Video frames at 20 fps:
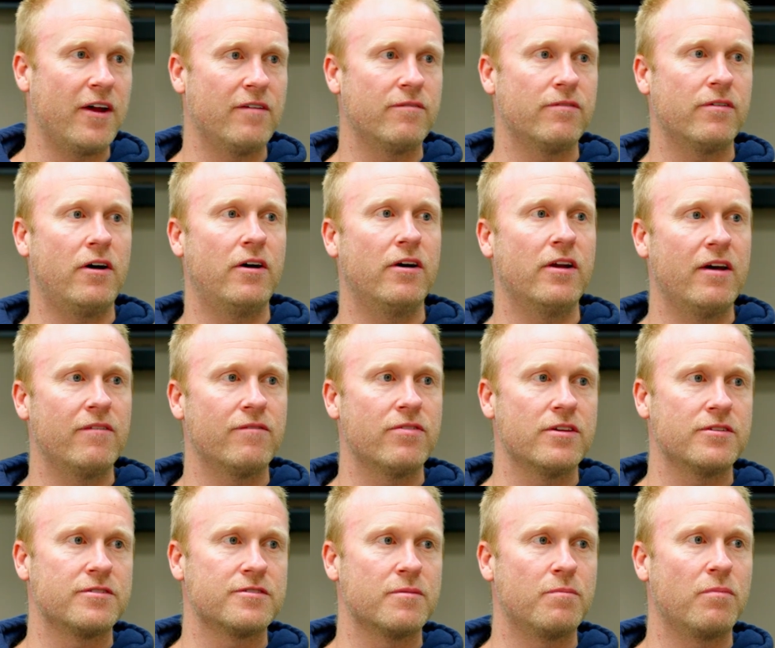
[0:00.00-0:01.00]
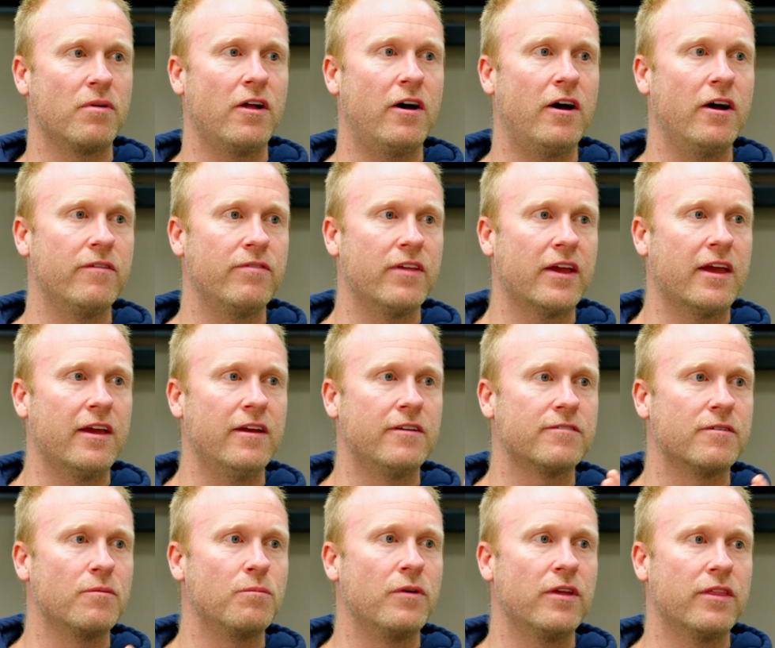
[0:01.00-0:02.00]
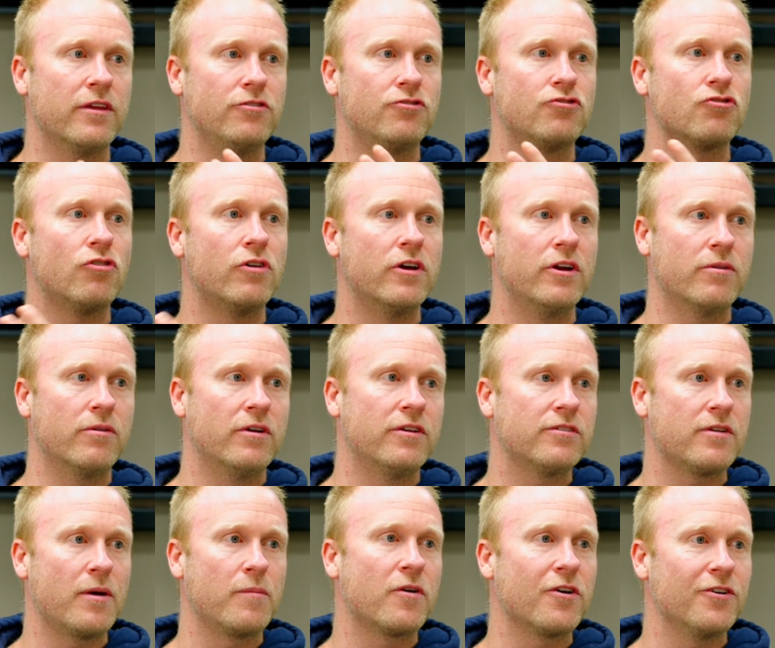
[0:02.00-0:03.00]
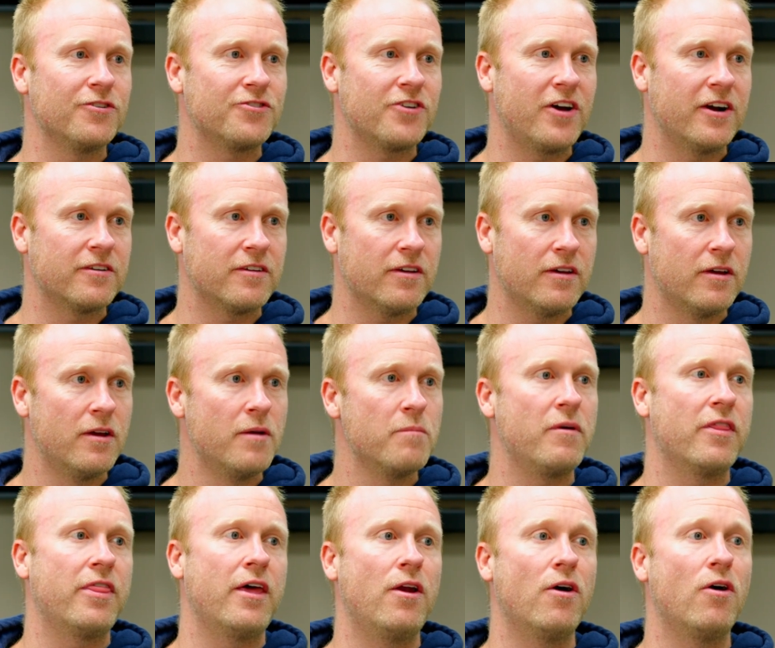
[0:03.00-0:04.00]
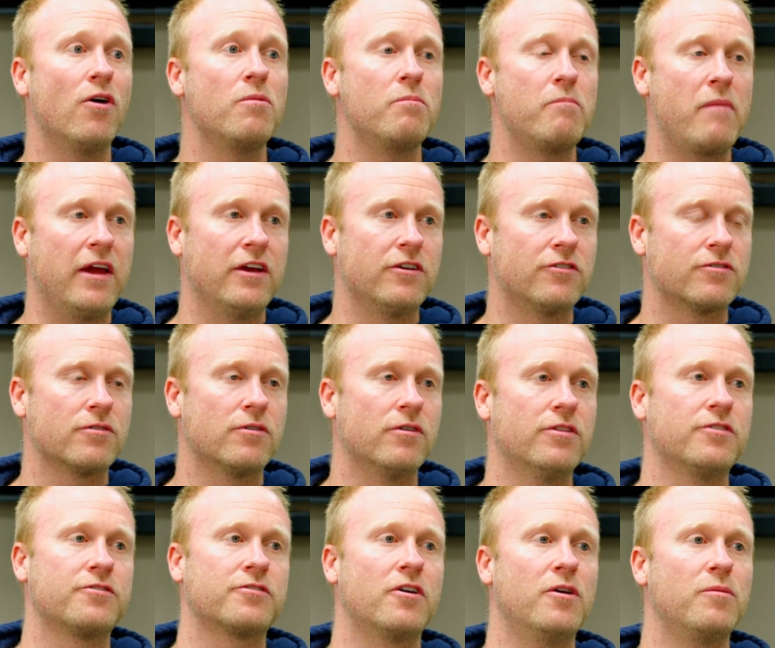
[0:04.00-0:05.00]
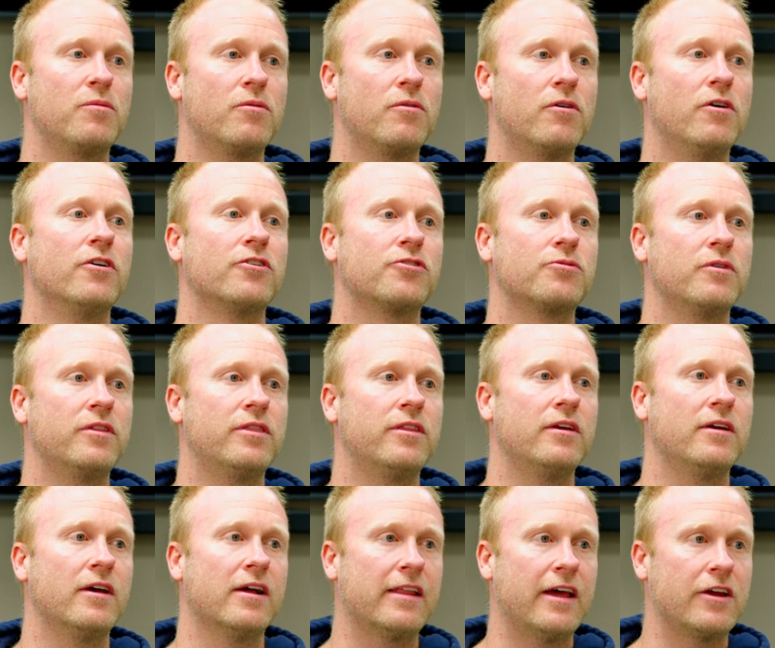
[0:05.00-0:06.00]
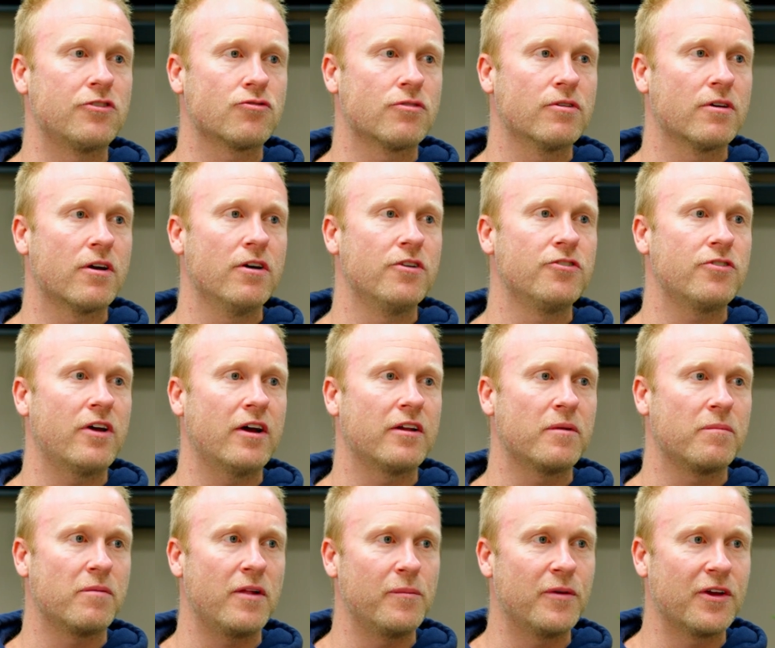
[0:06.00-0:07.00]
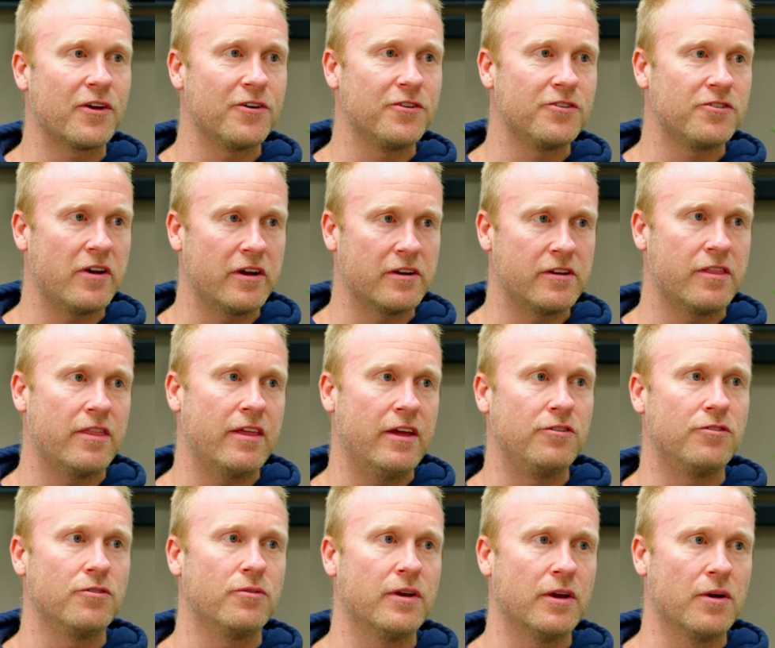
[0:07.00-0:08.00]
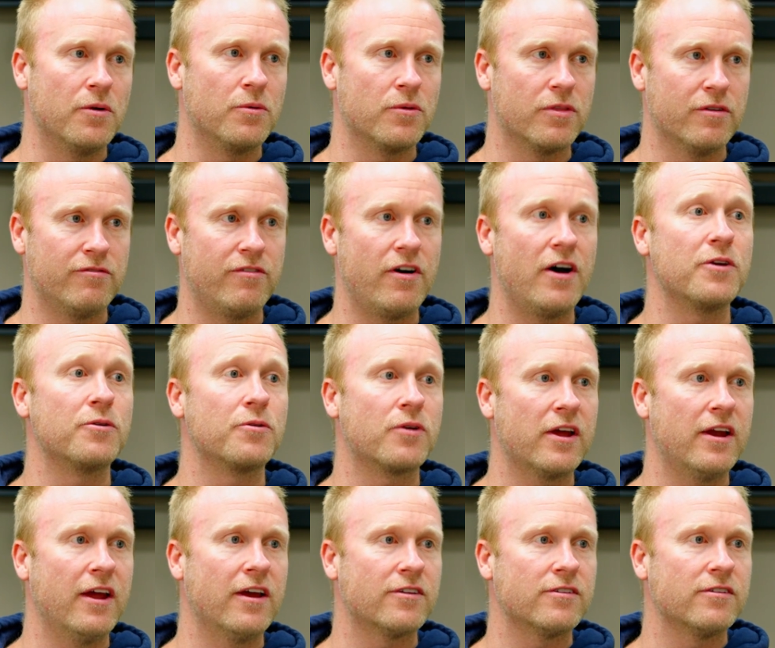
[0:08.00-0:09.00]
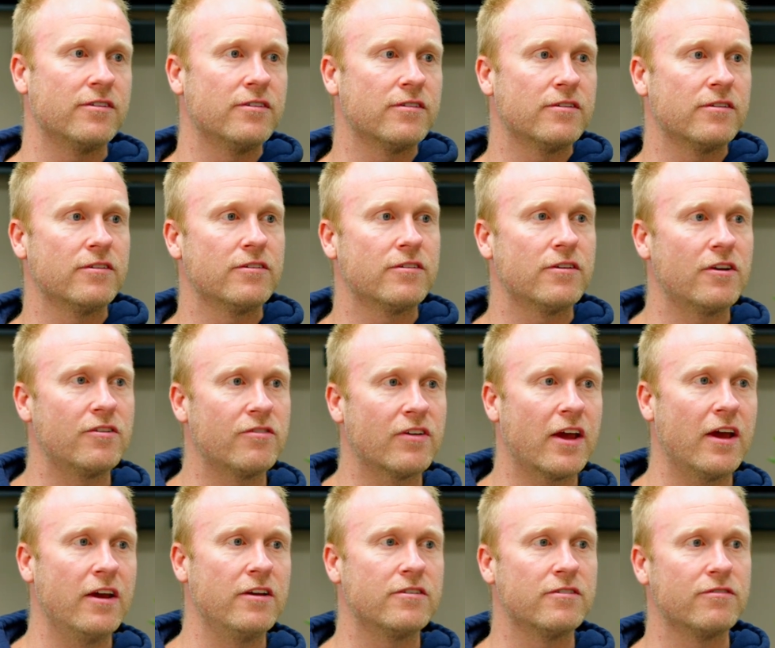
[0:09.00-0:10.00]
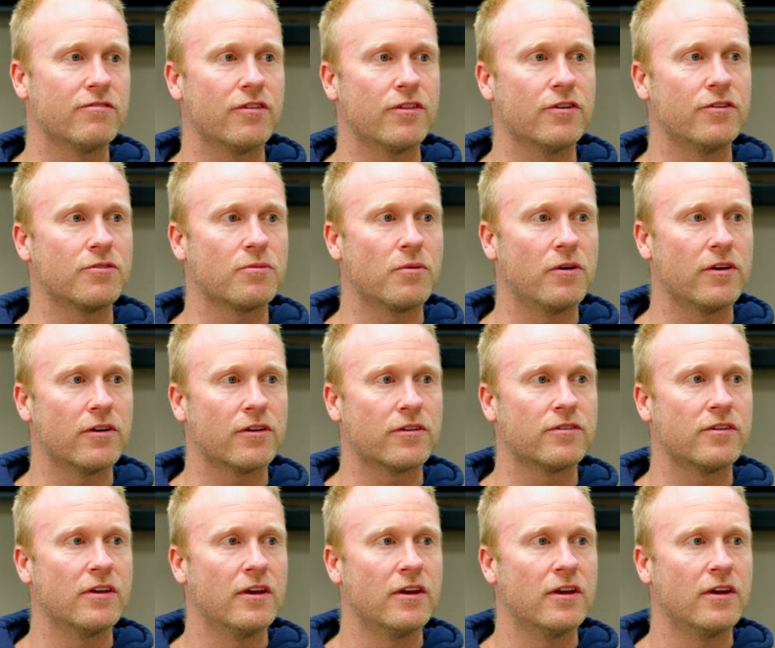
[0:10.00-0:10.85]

have the supply of the kitchen with a joinery subcontractor, but then I'd make sure on the scope of works with the electrical contractor, plumbing contractor, they're doing all the final connections and certification for those works.